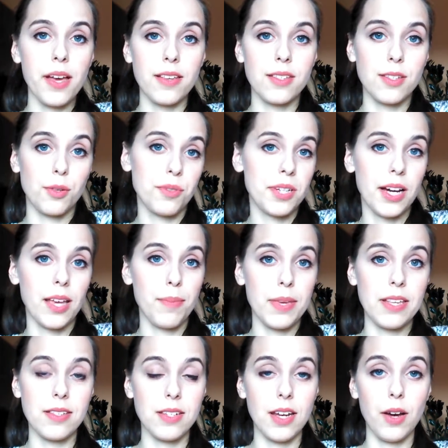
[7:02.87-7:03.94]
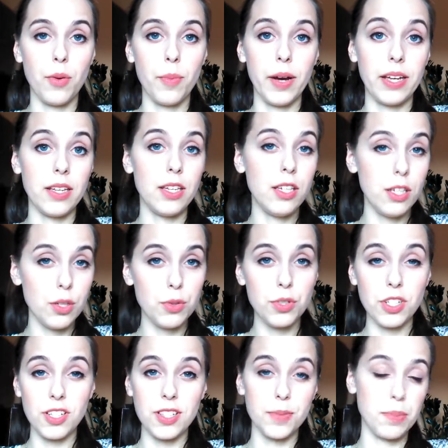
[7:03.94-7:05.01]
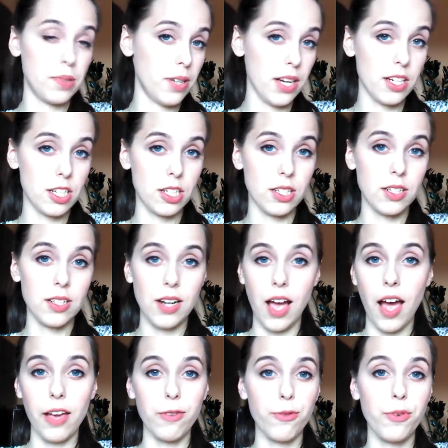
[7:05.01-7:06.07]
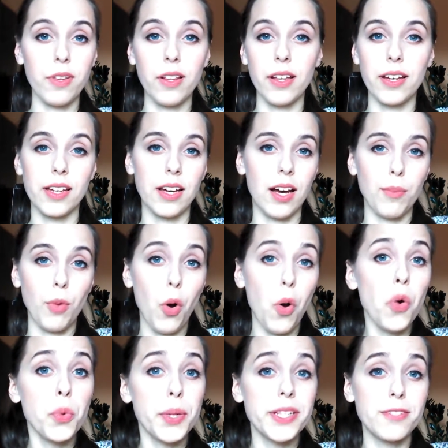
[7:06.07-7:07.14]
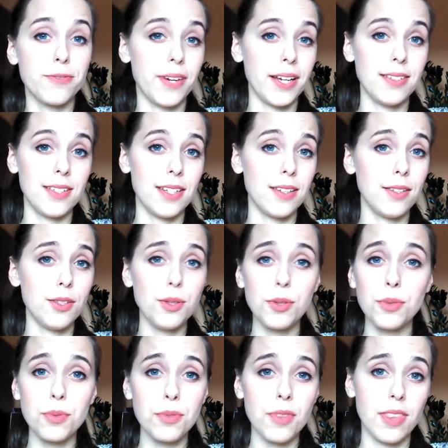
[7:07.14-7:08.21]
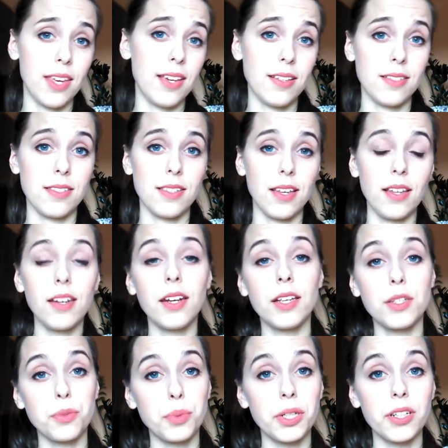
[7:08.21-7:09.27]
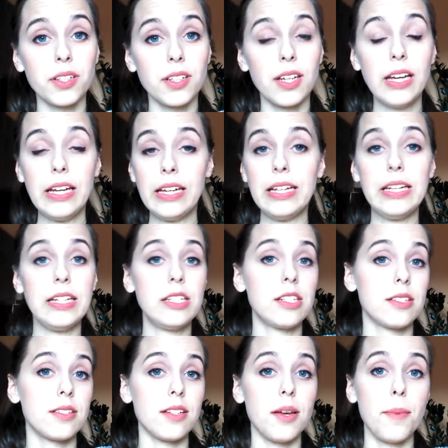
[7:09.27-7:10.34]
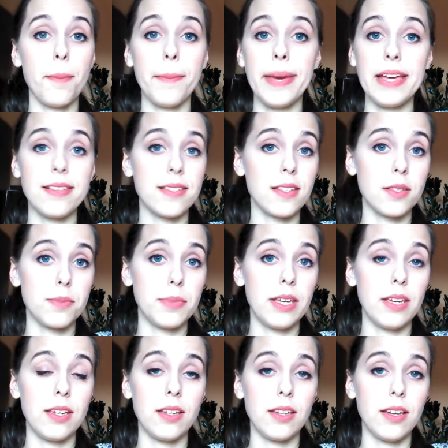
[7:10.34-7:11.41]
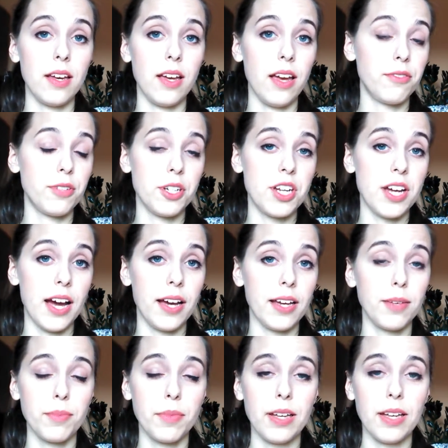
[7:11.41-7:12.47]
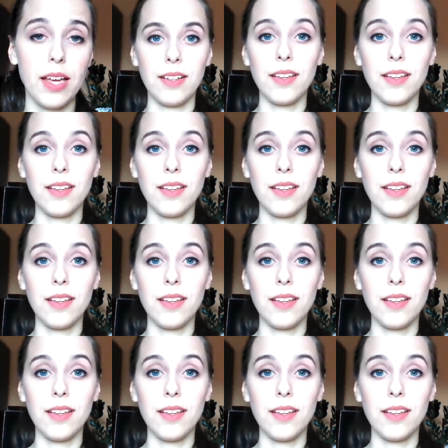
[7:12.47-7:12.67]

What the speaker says: yeah, Sondheim is now my huge inspiration. I feel like I'm always finding new things in his work. He just amazes me every time.